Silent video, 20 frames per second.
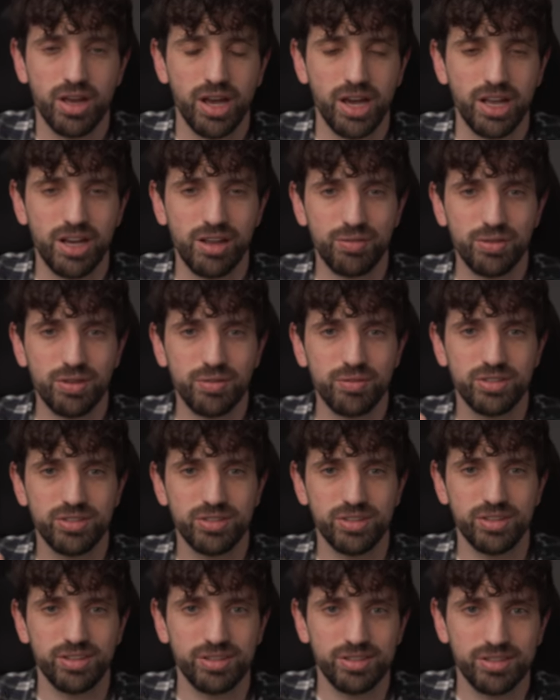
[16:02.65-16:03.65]
And I think
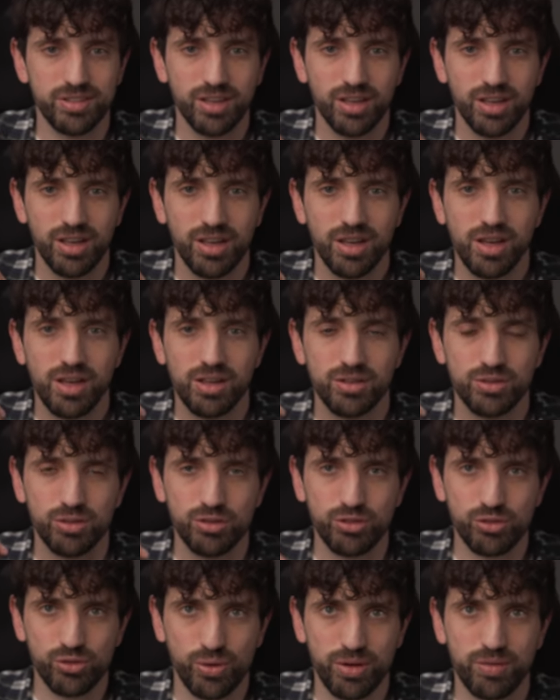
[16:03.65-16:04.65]
this is the
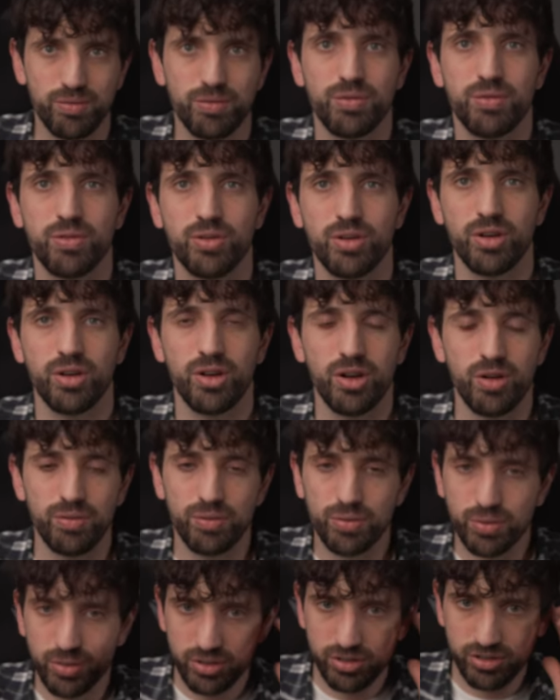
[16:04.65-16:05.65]
strength
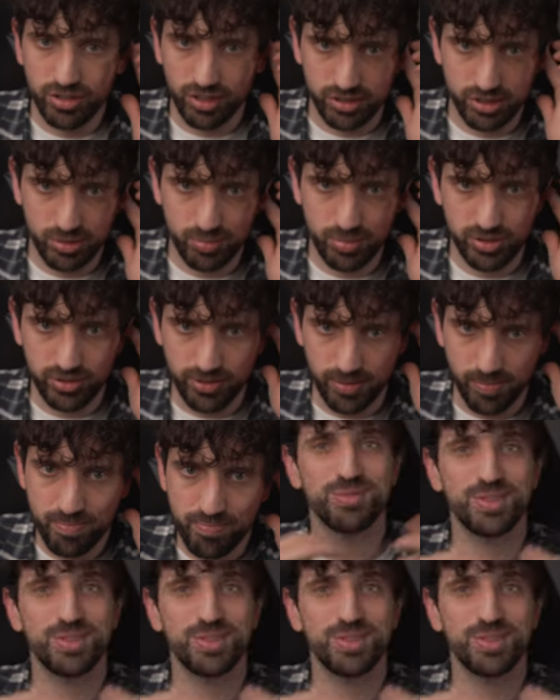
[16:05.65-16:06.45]
of ChatGPT.